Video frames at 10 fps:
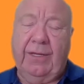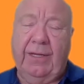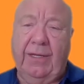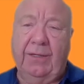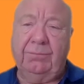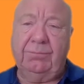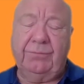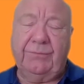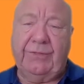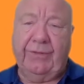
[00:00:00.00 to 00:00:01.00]

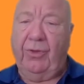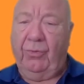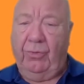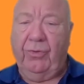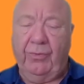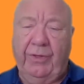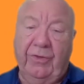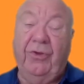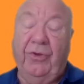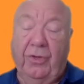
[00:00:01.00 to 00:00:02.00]
Um, there's no good
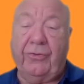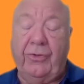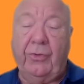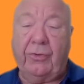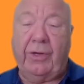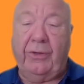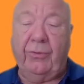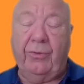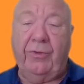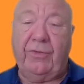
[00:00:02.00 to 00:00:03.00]
reason not to do a cranial
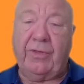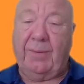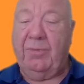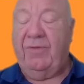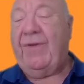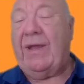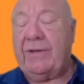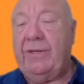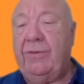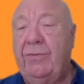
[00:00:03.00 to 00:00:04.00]
nerve exam. The fact
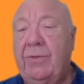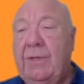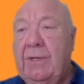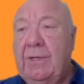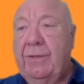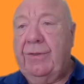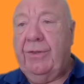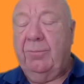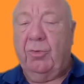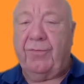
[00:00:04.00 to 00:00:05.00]
is that the
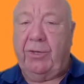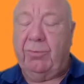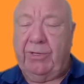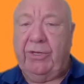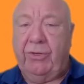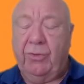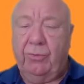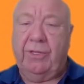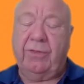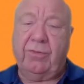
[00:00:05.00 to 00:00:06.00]
more frequently you do
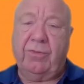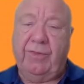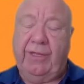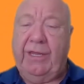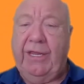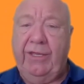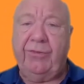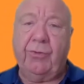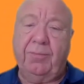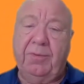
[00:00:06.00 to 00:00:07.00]
this, the
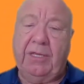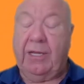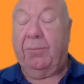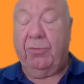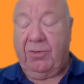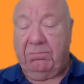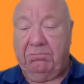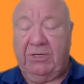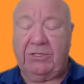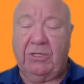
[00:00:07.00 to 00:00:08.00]
easier it becomes,
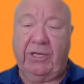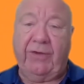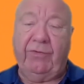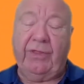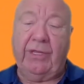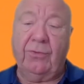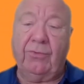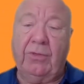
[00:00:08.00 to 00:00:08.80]
much like everything else.